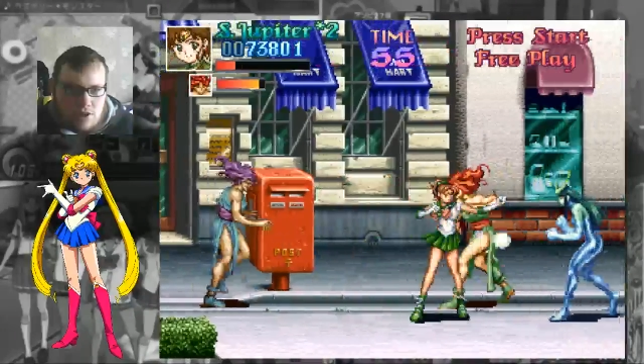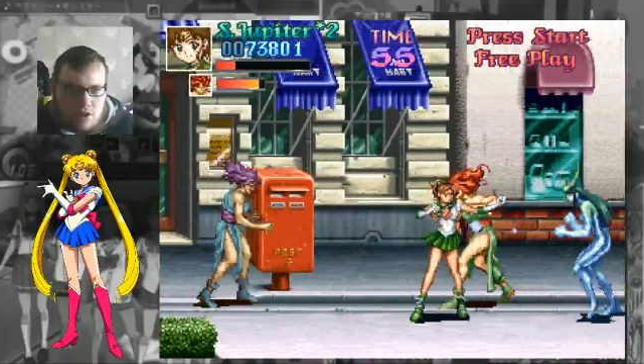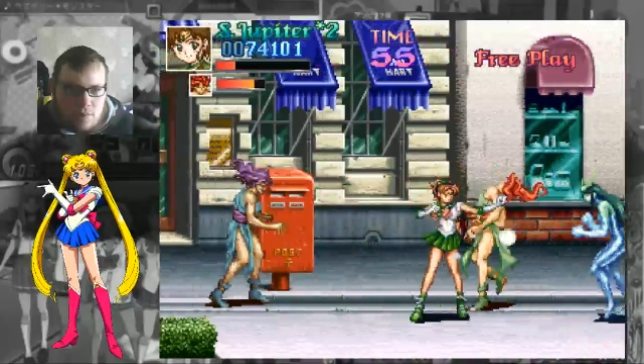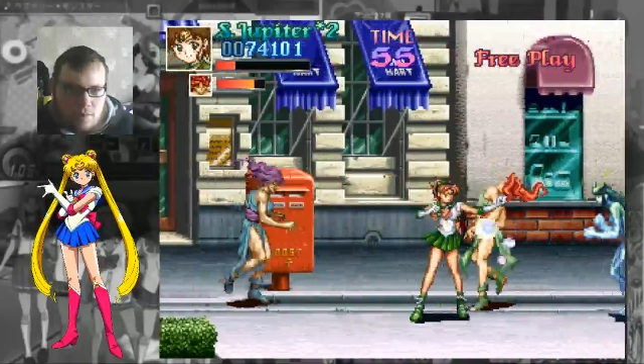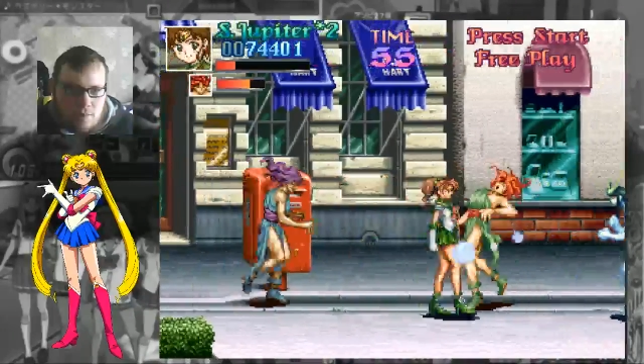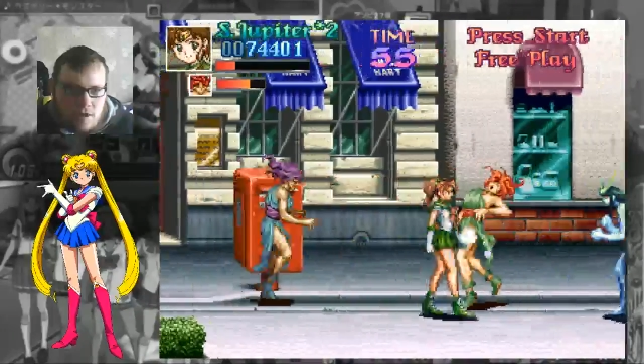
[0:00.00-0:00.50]

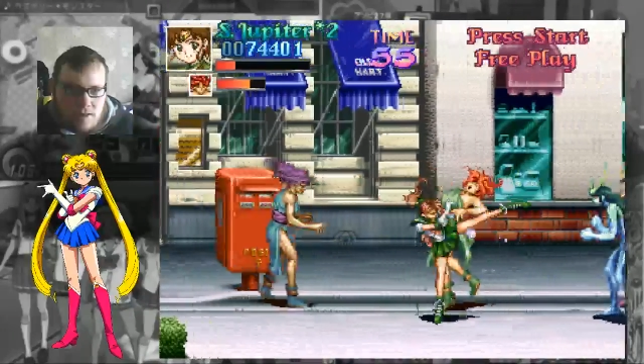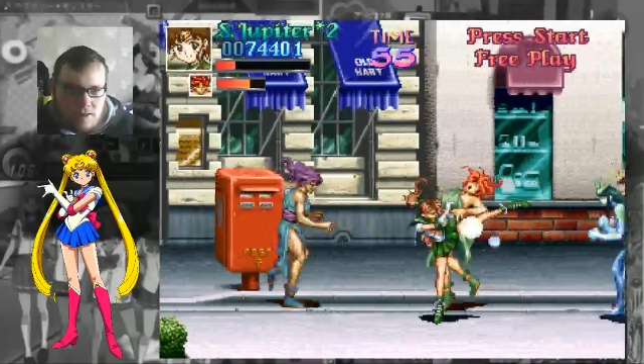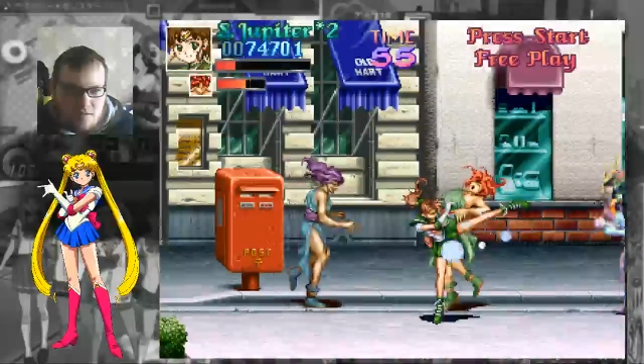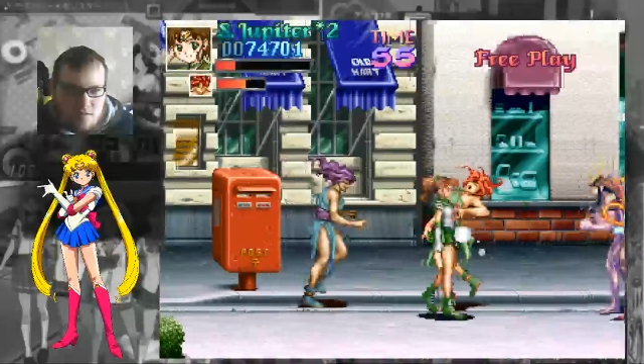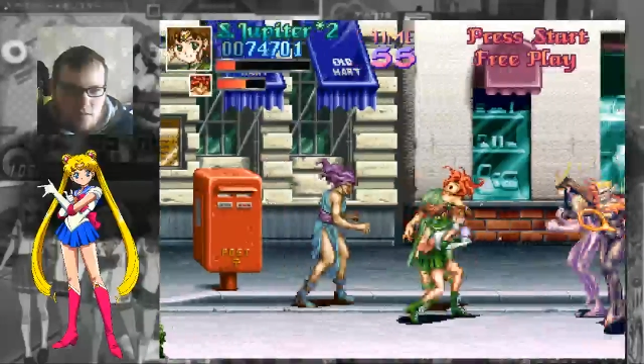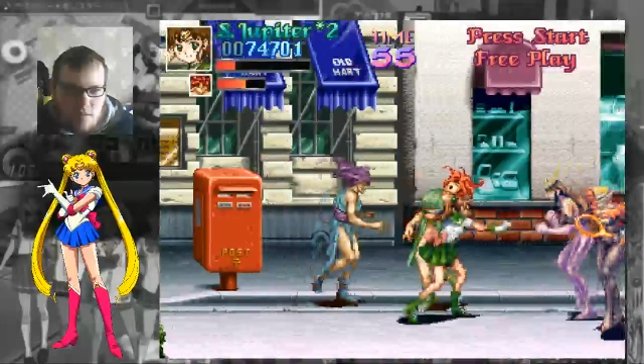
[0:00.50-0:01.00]
copy-pasted
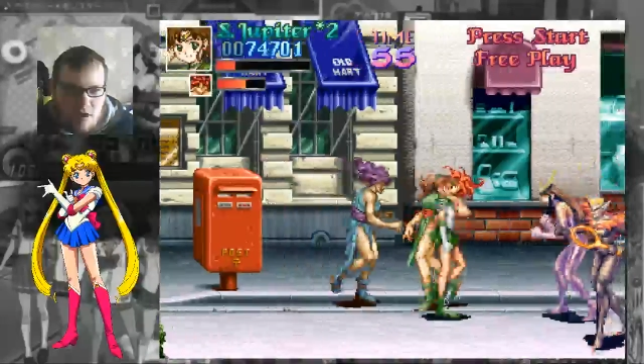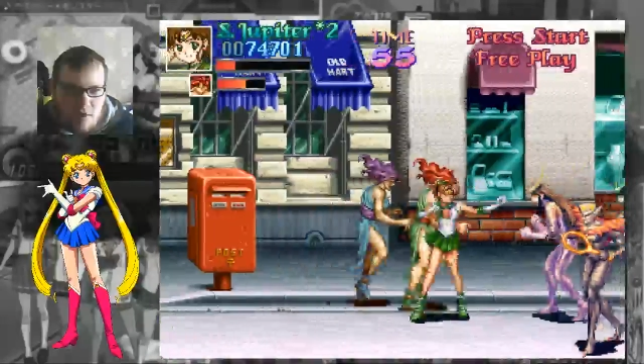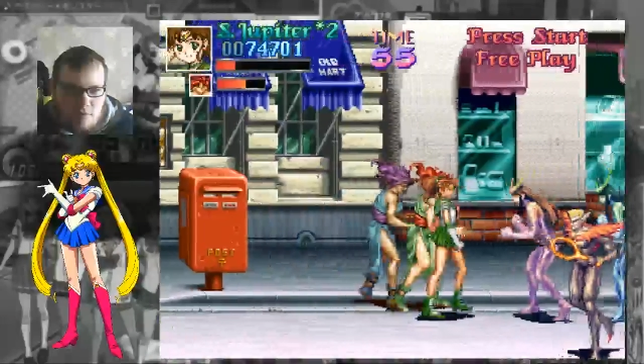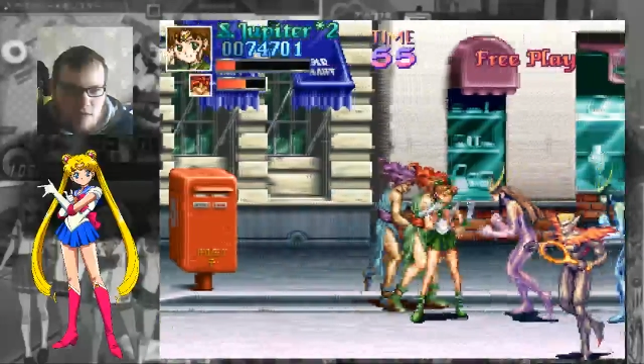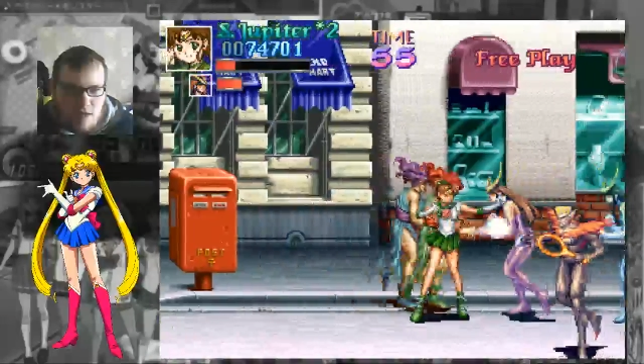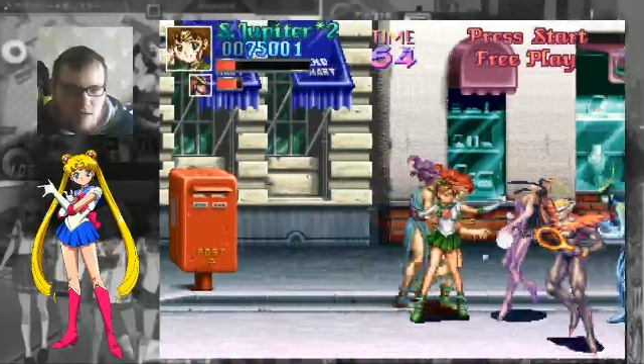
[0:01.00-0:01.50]
from
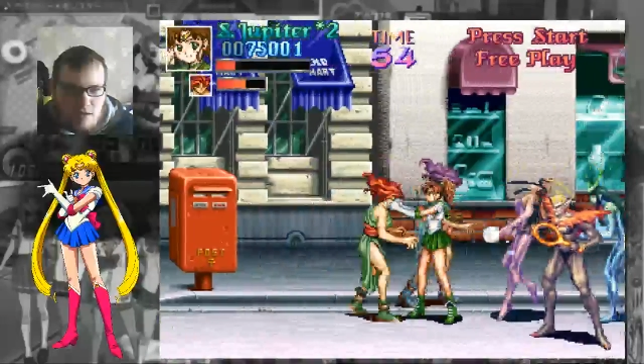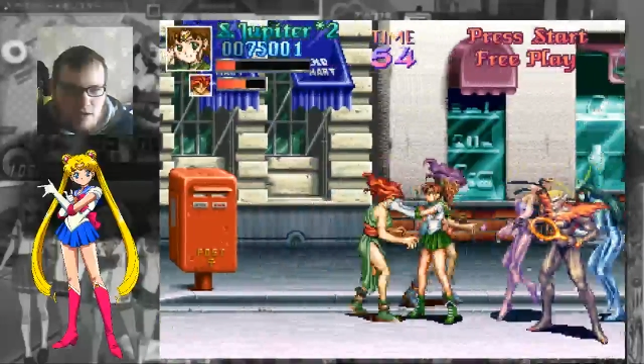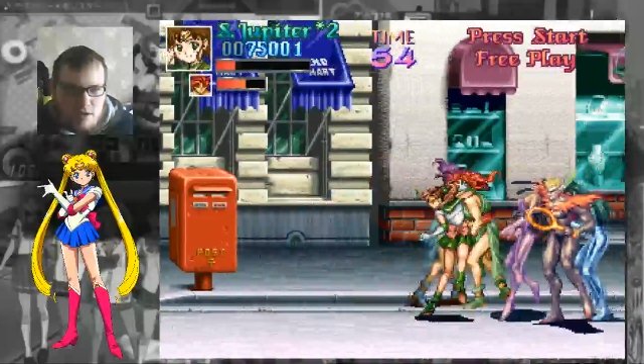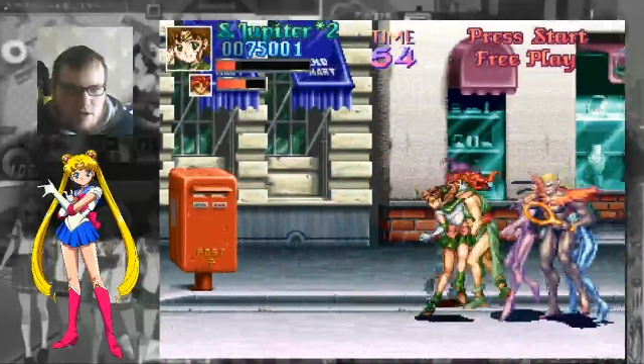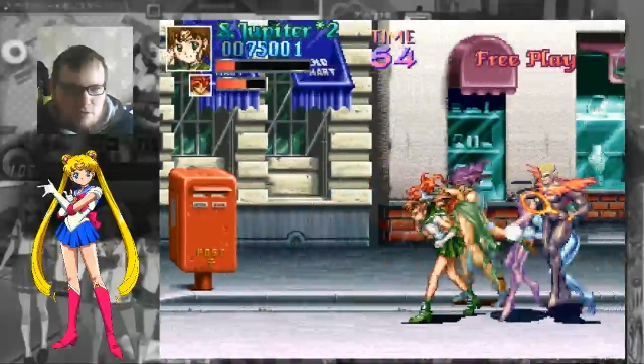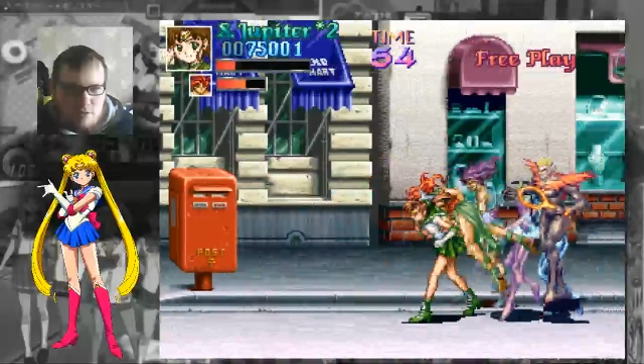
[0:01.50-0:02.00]
Wikipedia
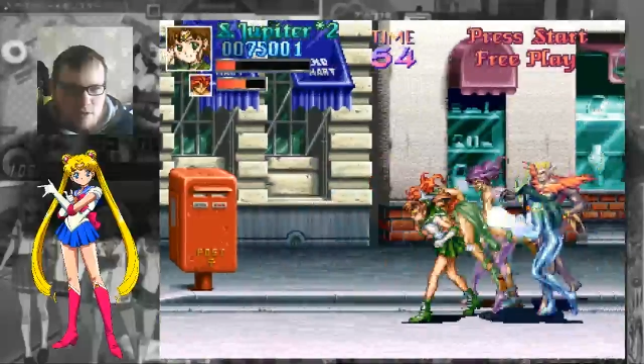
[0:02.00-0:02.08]
and hoped